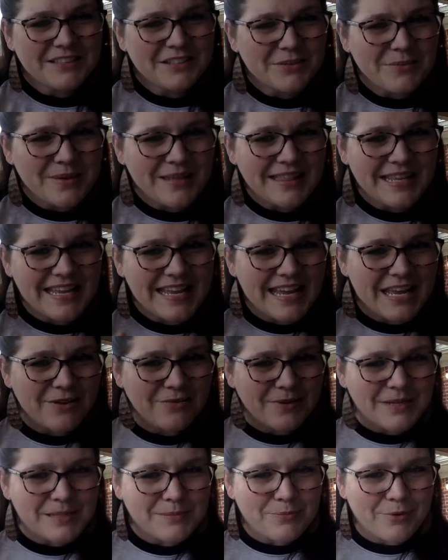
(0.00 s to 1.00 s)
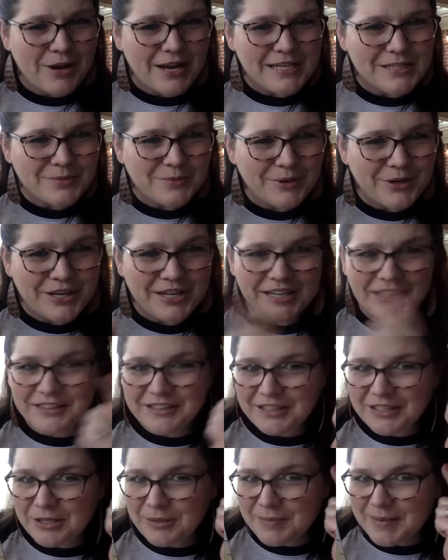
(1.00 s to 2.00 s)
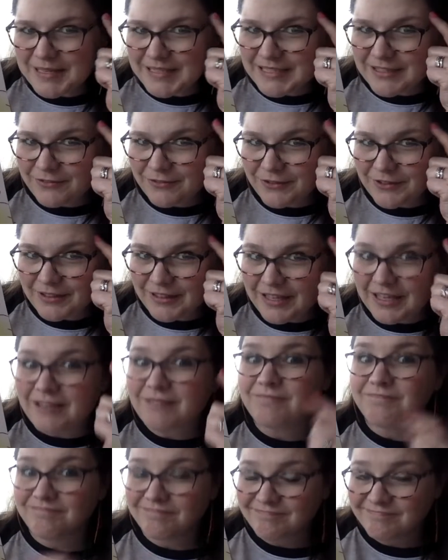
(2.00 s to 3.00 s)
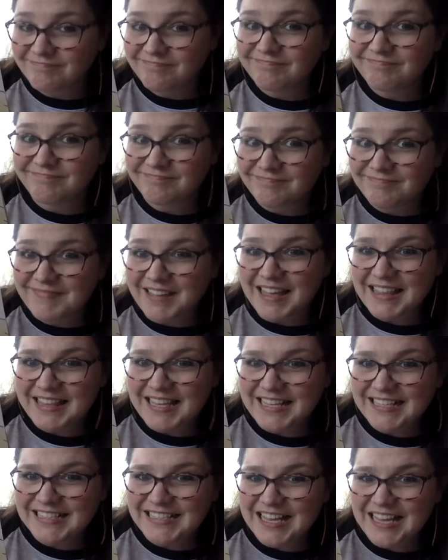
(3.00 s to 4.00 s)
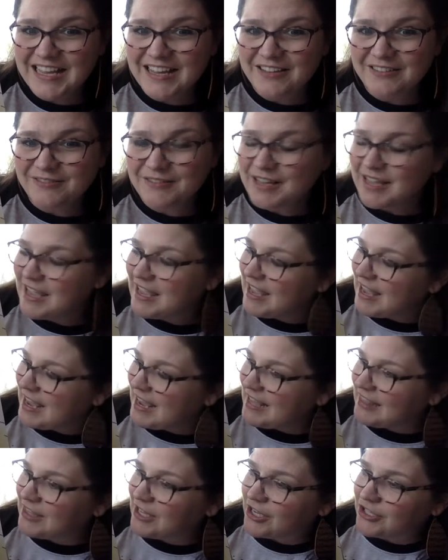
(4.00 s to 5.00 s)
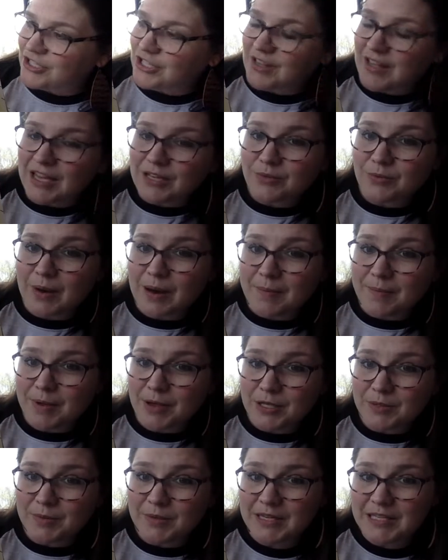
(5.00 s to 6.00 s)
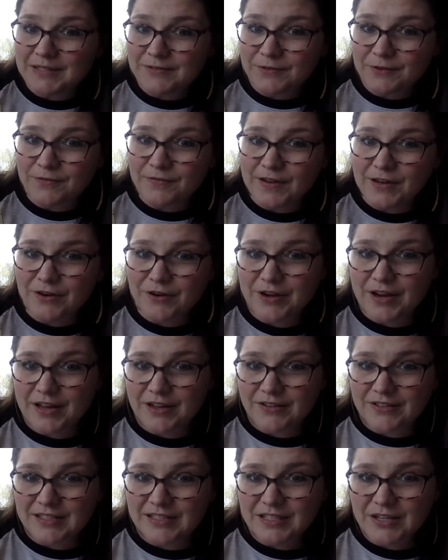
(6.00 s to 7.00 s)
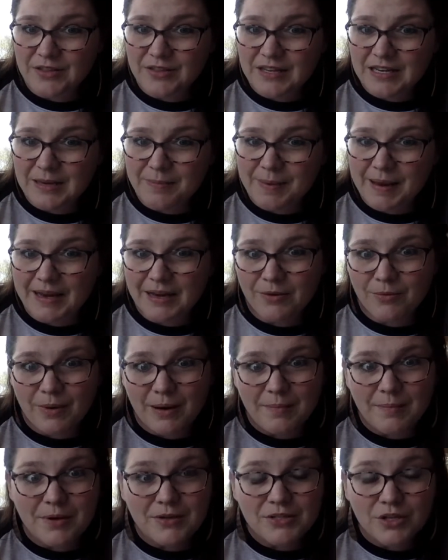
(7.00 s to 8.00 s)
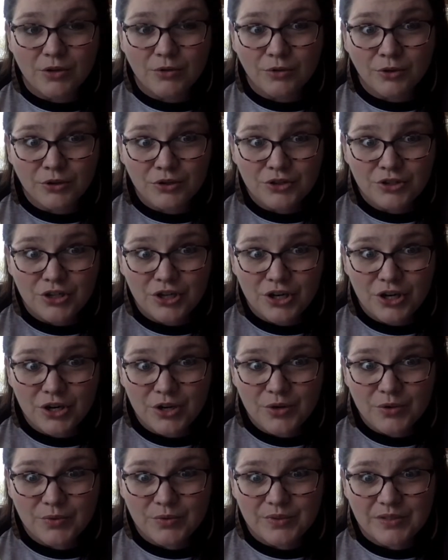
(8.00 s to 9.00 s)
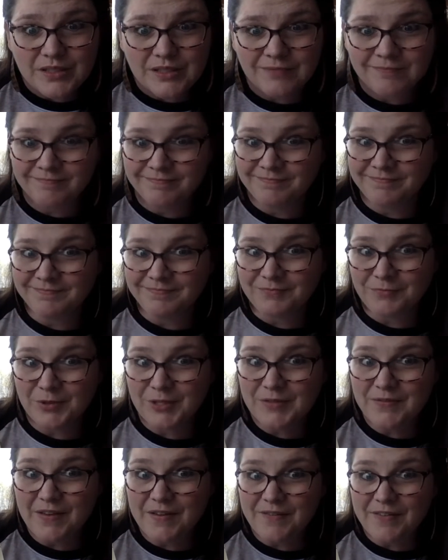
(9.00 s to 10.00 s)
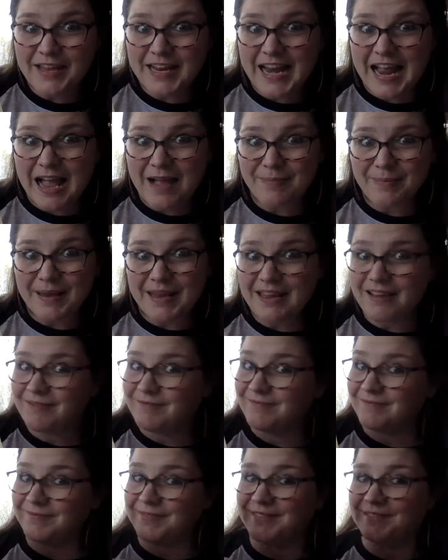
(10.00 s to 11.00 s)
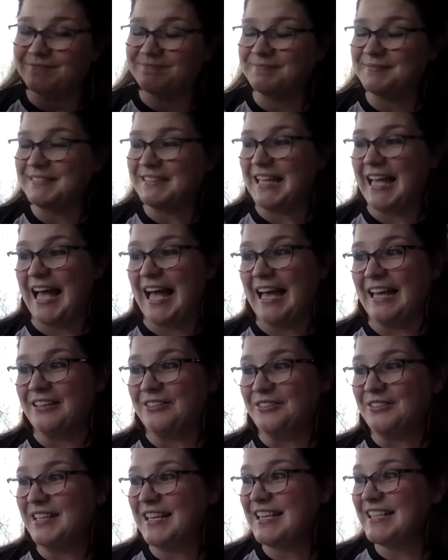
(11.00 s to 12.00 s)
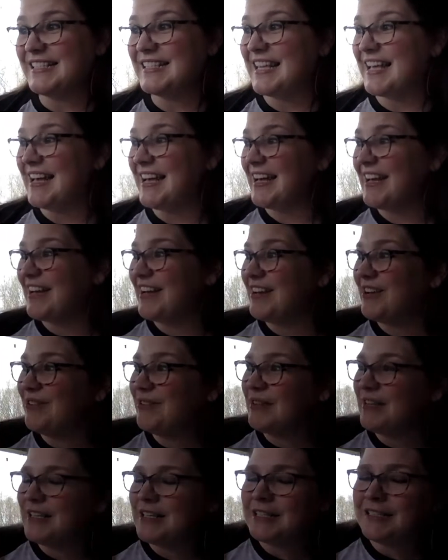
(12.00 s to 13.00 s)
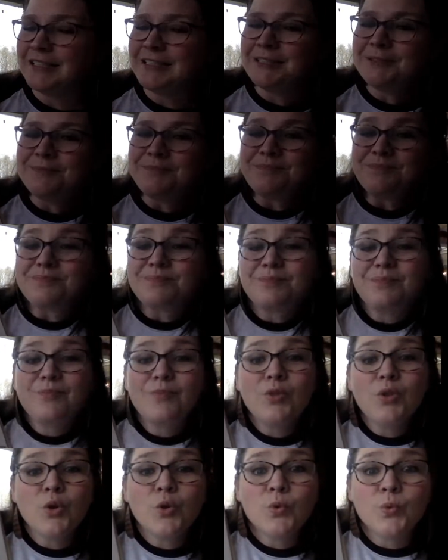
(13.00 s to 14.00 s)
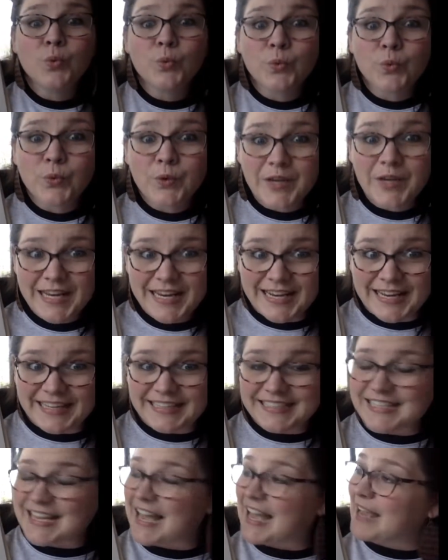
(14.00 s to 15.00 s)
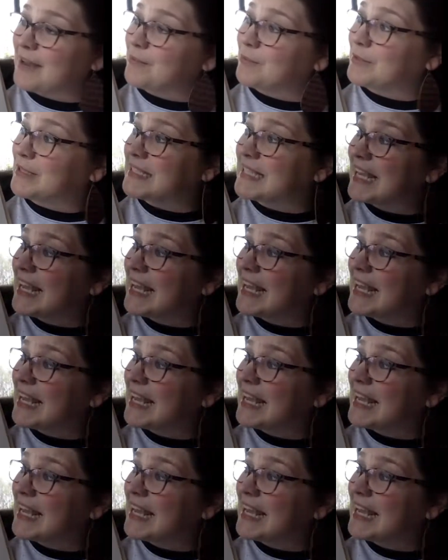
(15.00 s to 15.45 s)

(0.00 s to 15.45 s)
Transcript: We think Henry's brain's working a little bit differently. I think so. He thought she liked rainbows because of her fingernails, and so then he painted rainbows on her shoes. Was Vivian happy? I don't think so. Reading time was